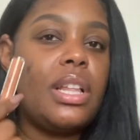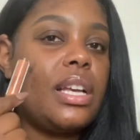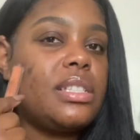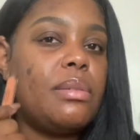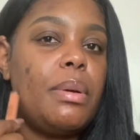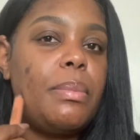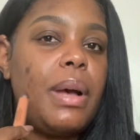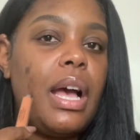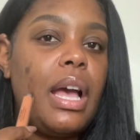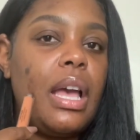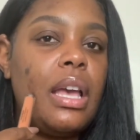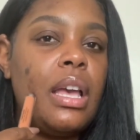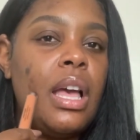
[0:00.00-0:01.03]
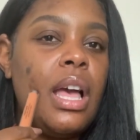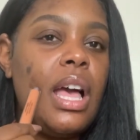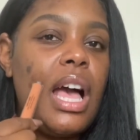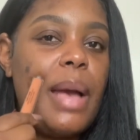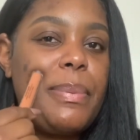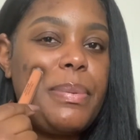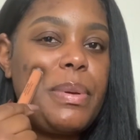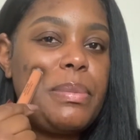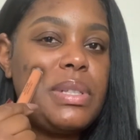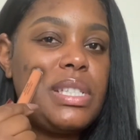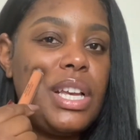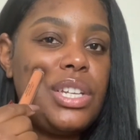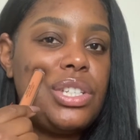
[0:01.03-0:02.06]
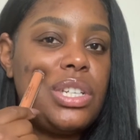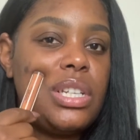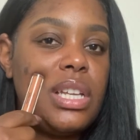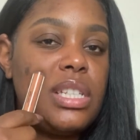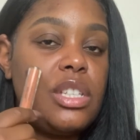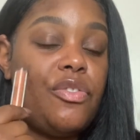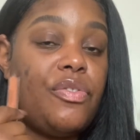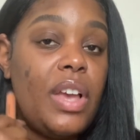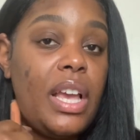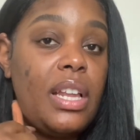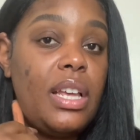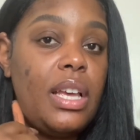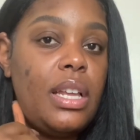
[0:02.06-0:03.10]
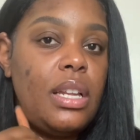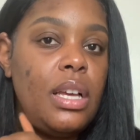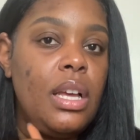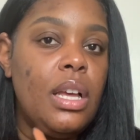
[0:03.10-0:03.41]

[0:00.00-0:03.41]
Like some of my hyperpigmentation is faded